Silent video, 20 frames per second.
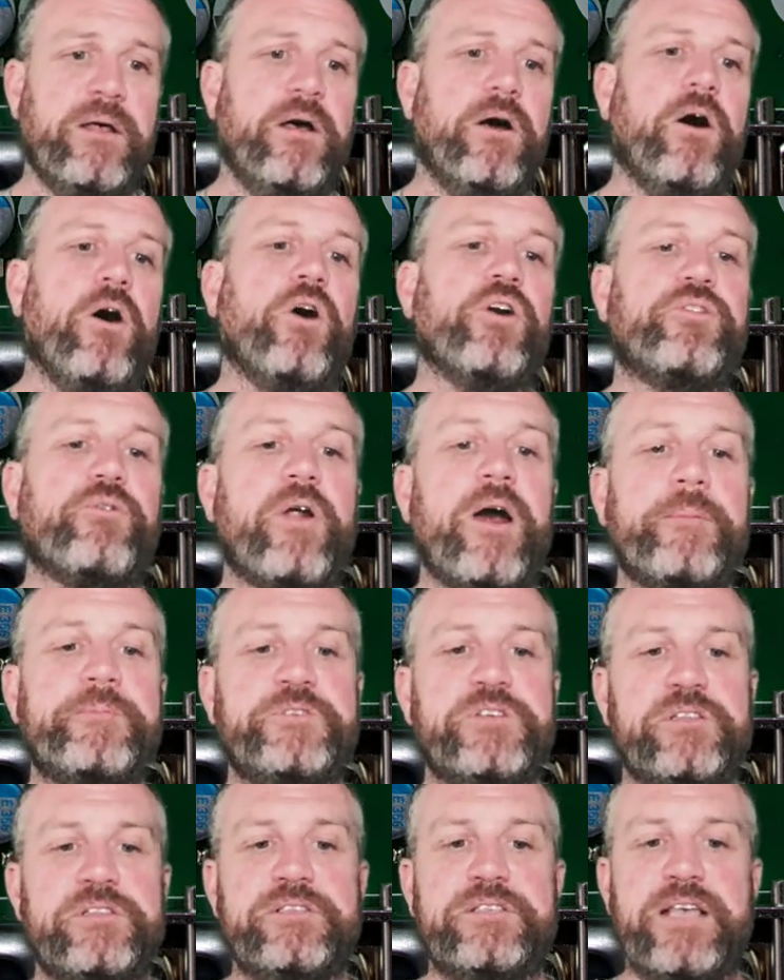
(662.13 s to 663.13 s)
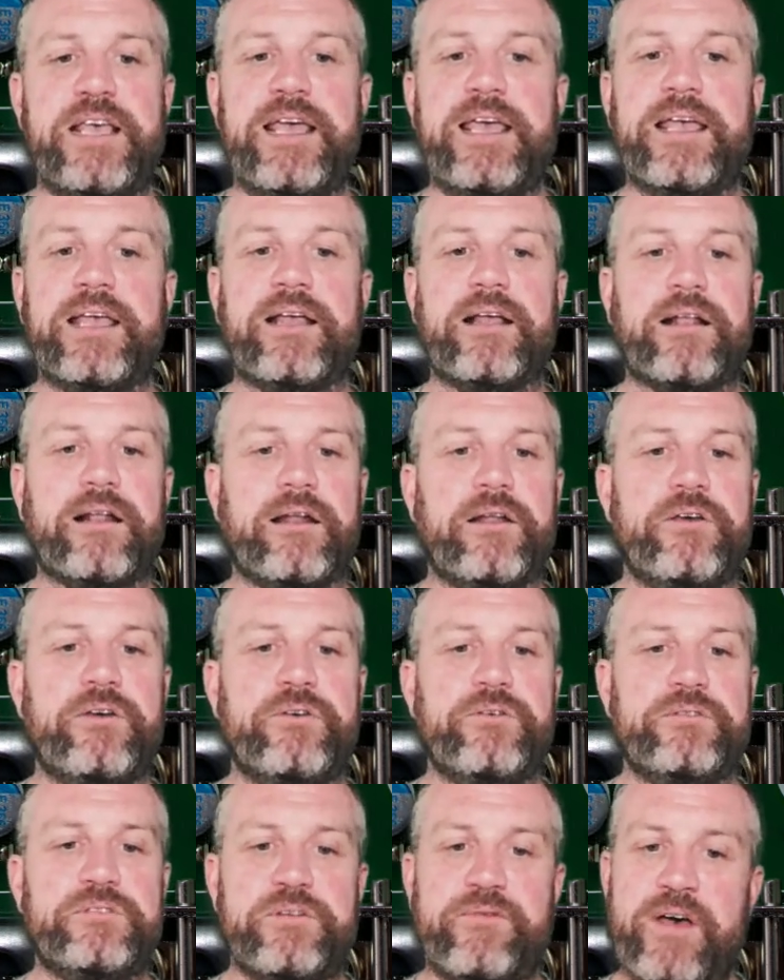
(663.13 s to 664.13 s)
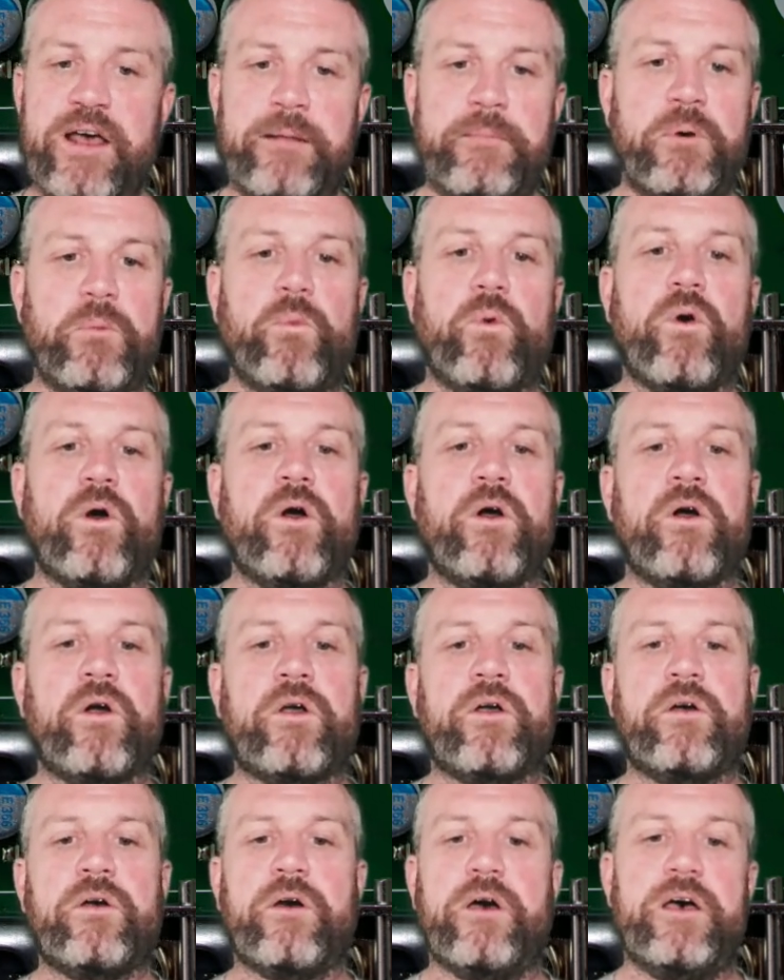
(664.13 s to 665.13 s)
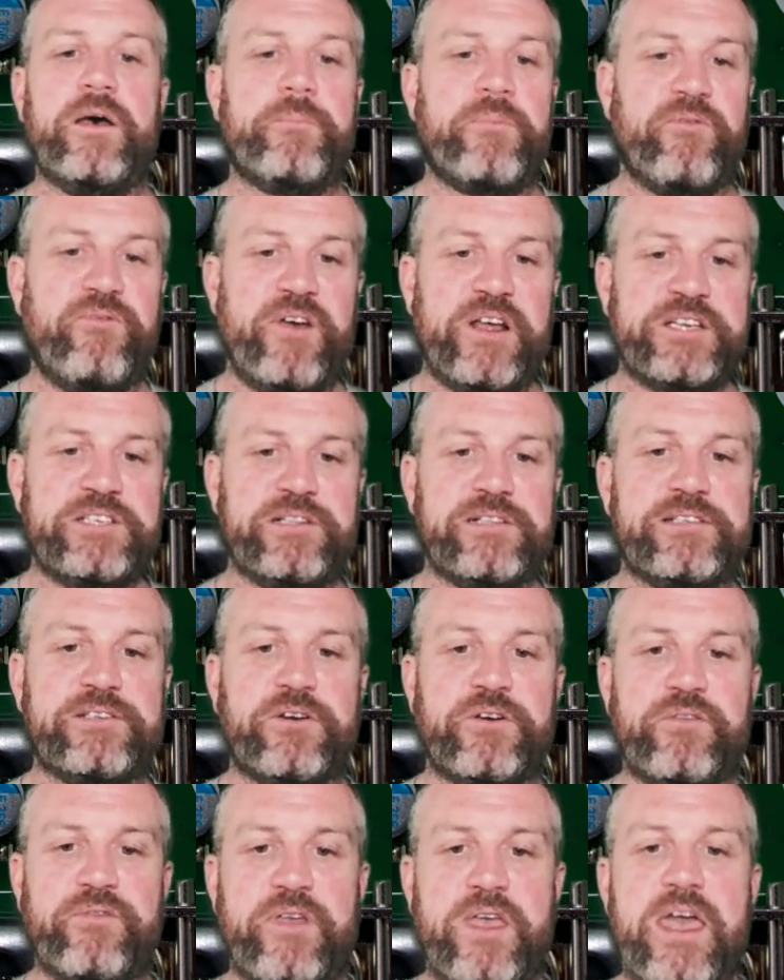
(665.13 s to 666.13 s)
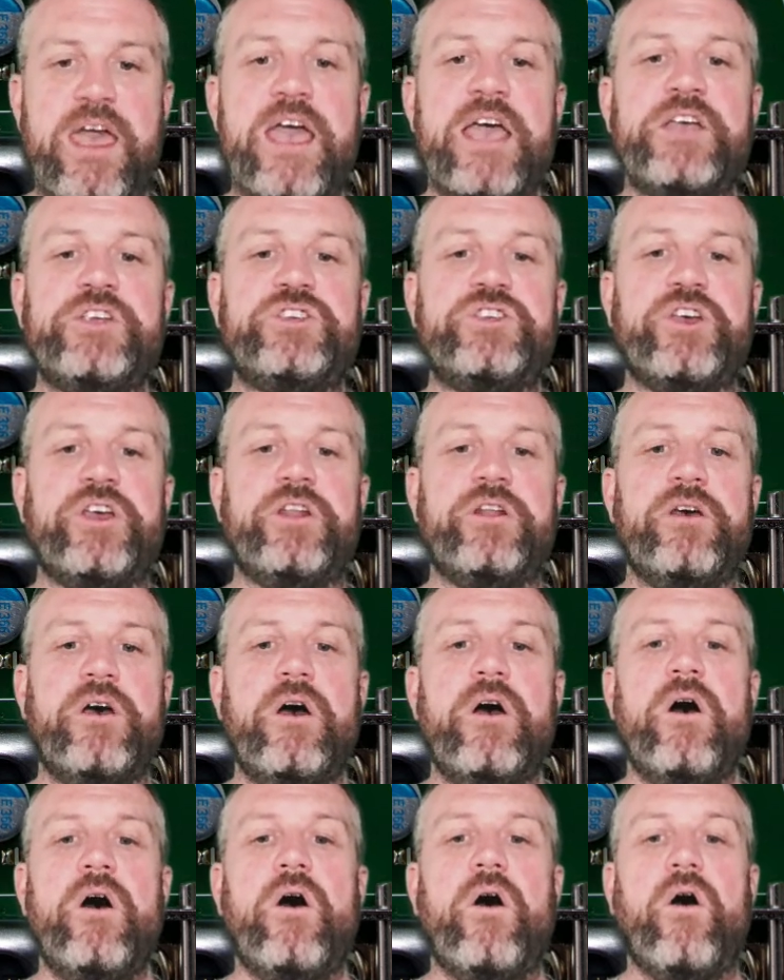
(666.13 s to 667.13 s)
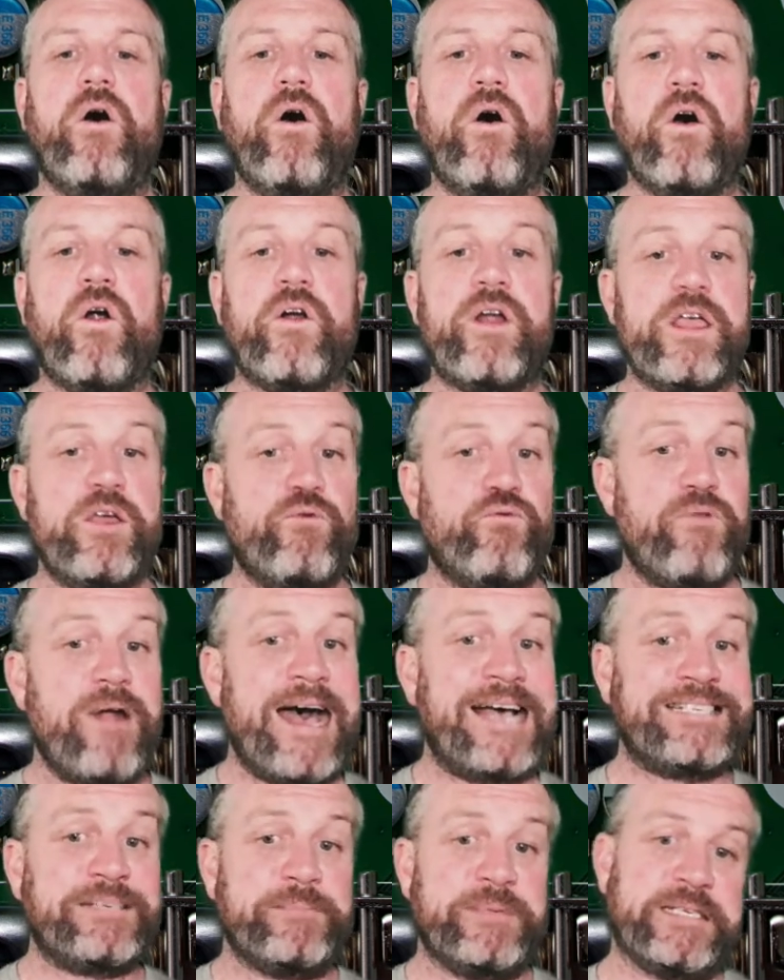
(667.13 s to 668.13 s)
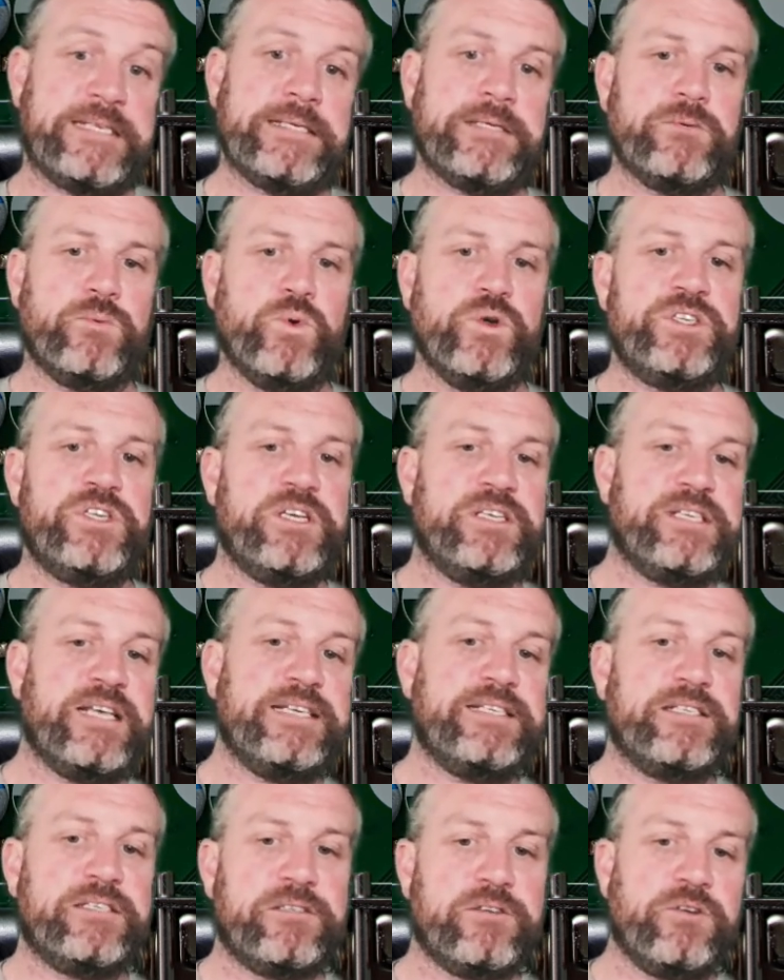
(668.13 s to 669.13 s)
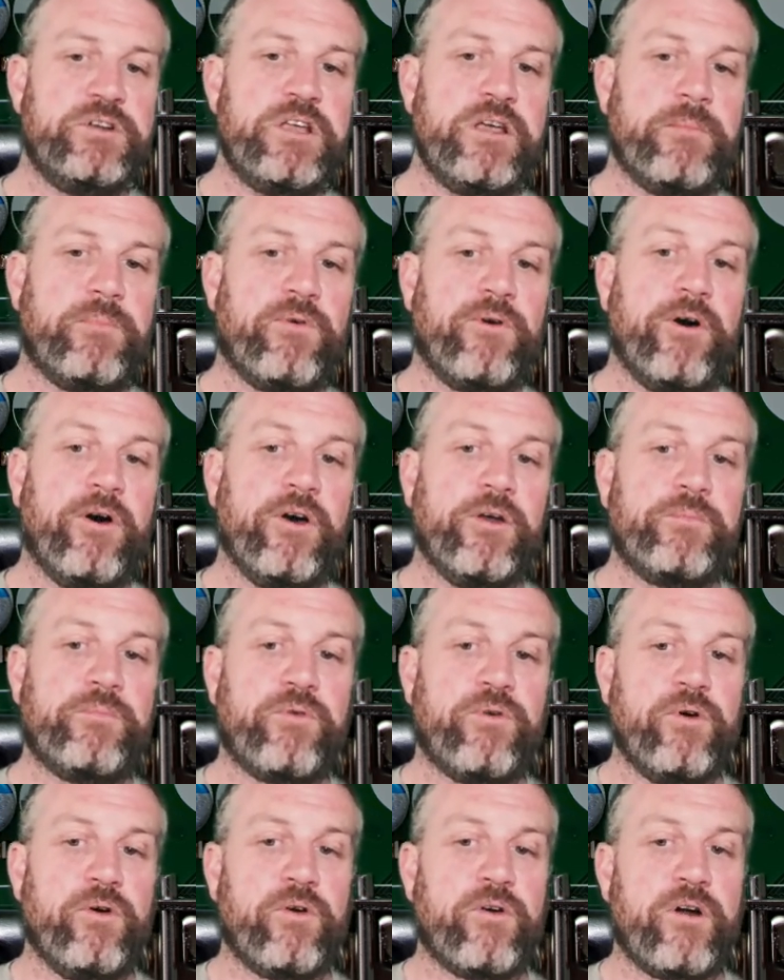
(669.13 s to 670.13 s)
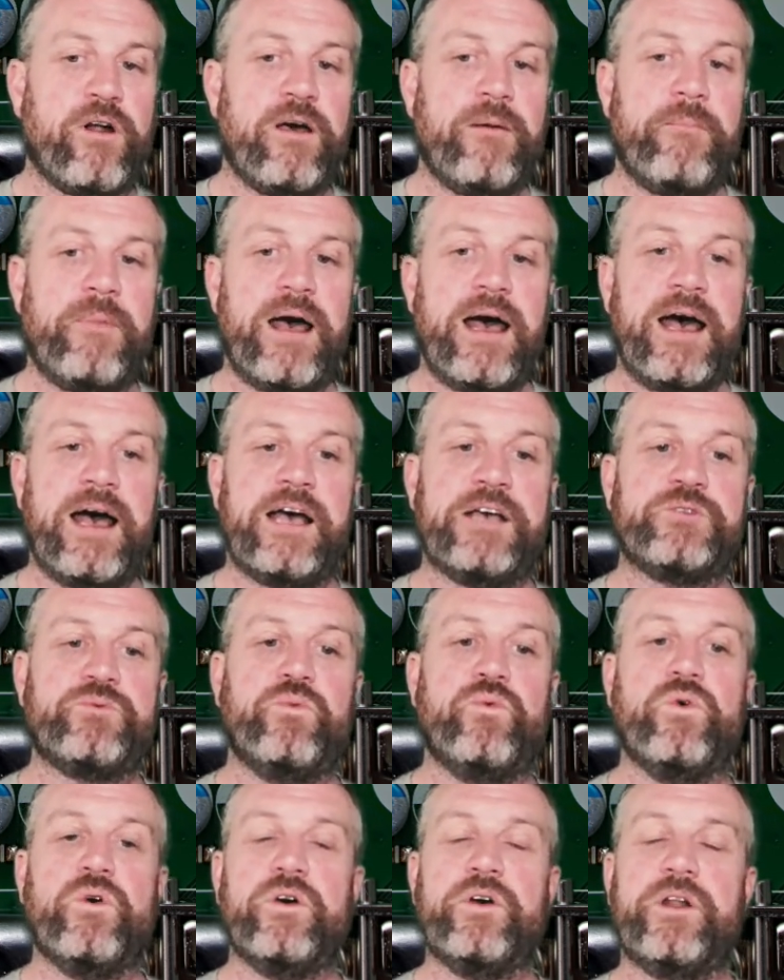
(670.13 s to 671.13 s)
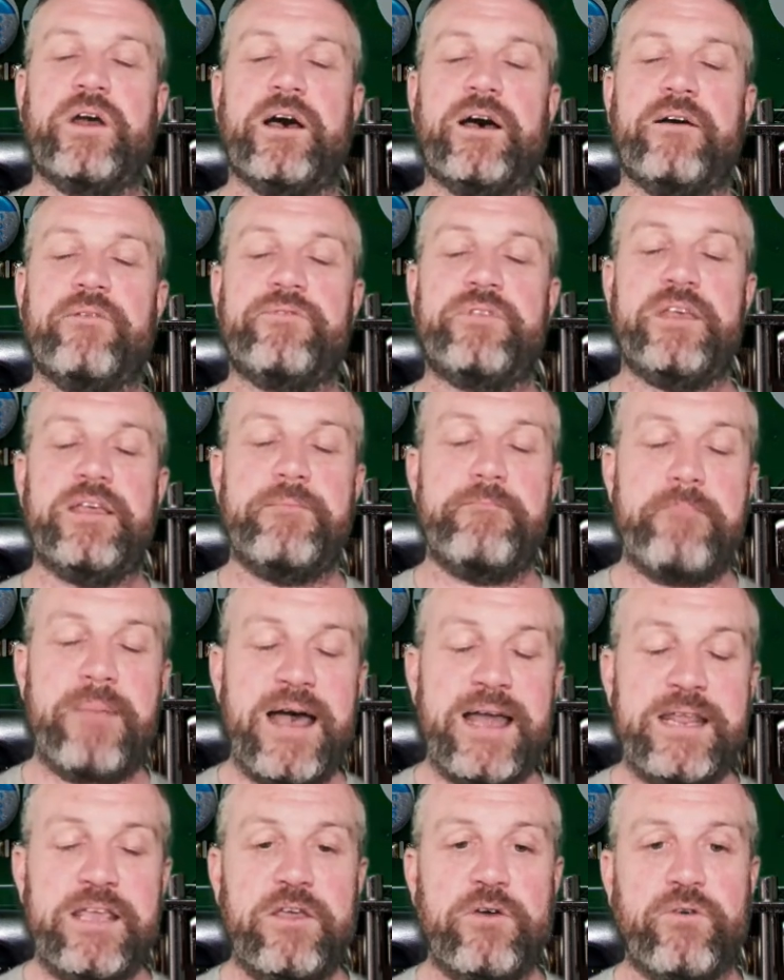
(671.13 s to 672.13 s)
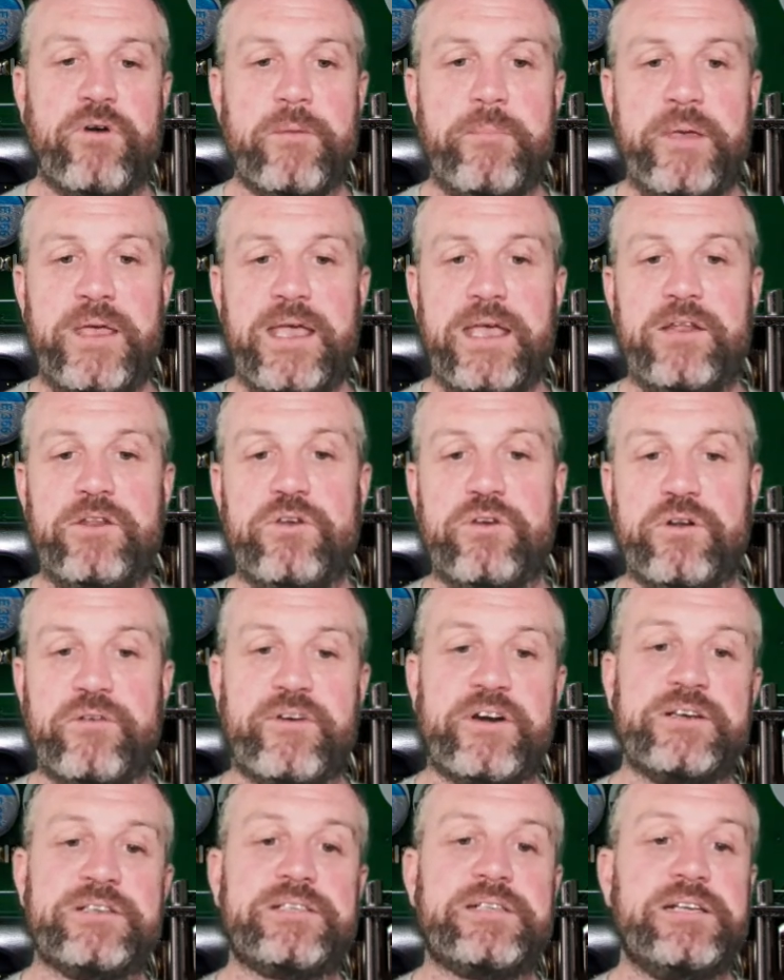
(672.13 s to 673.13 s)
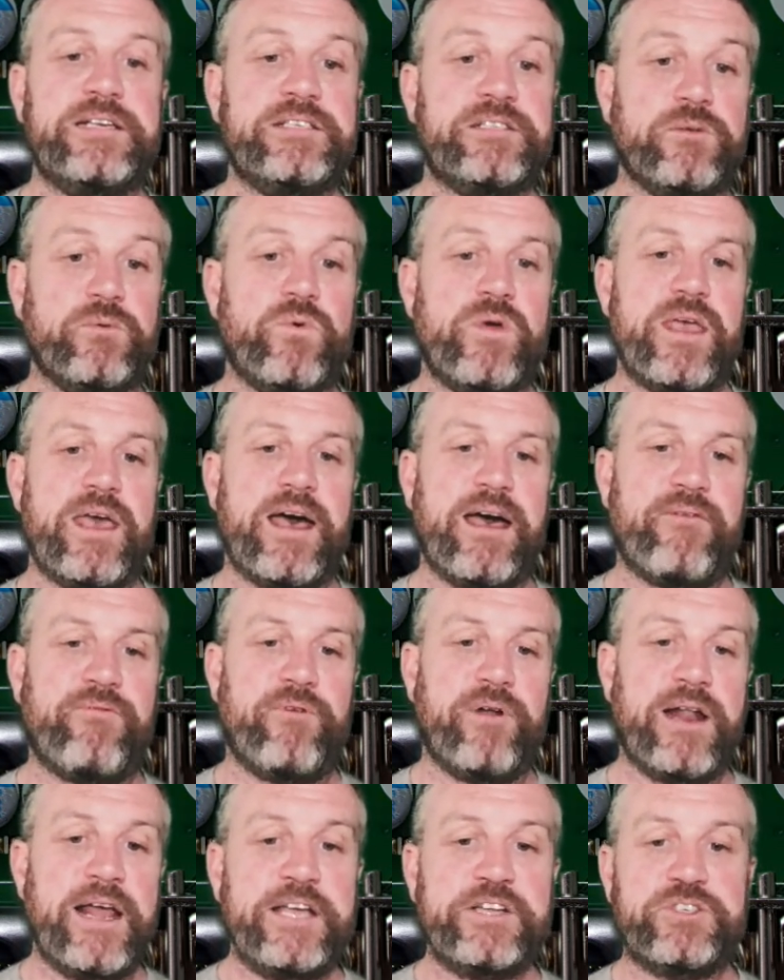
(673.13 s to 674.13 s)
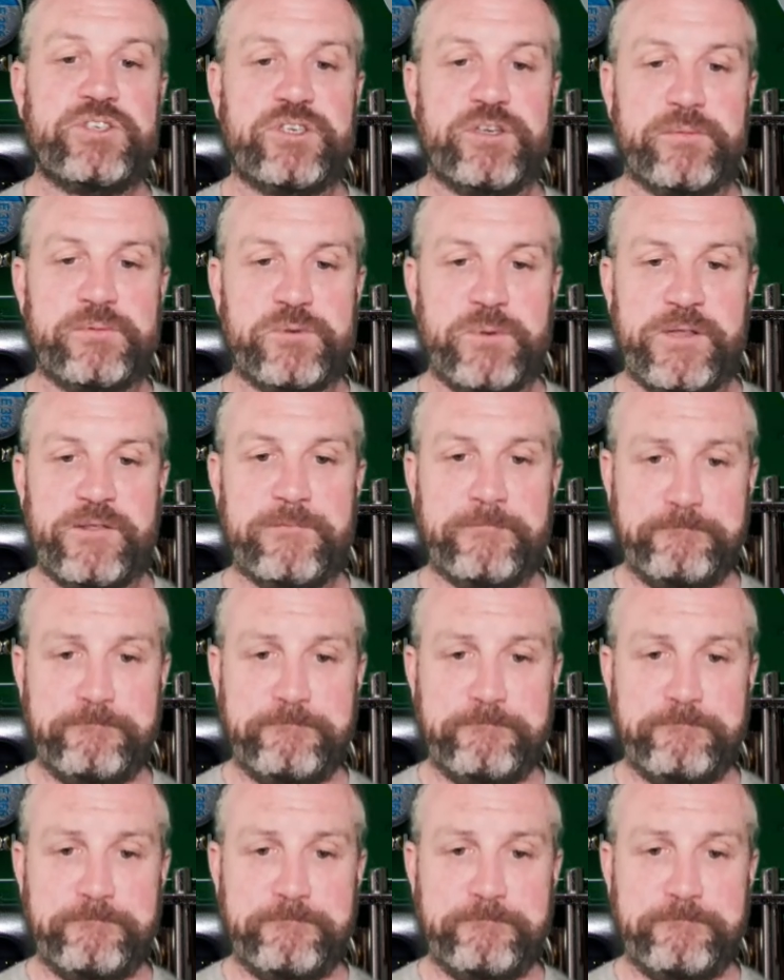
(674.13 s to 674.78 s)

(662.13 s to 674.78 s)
Other options include development work, professional certification, or Erasmus, which is a study abroad program at one of the many European universities that we have relationships with.